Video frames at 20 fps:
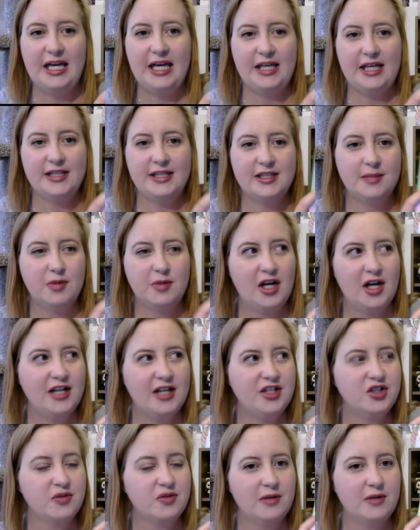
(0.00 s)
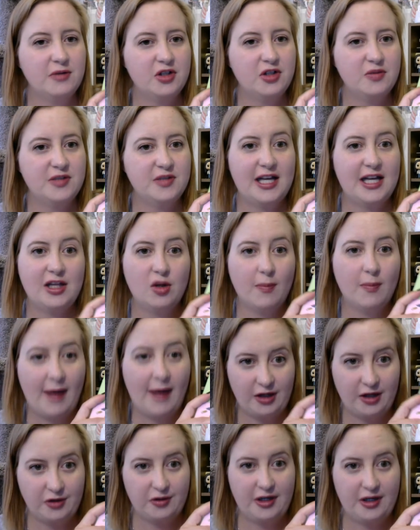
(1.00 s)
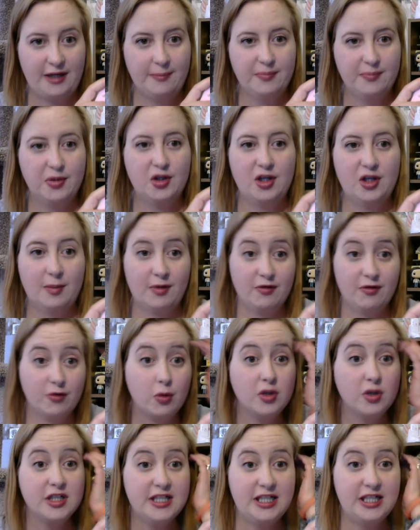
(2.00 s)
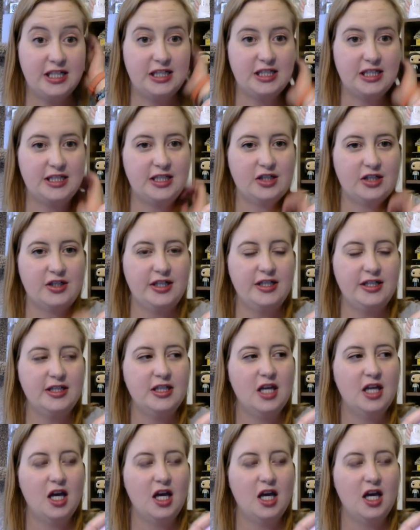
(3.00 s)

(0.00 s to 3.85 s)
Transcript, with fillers: is the book I just read, which was Hello Mallory, book number 14 in the series.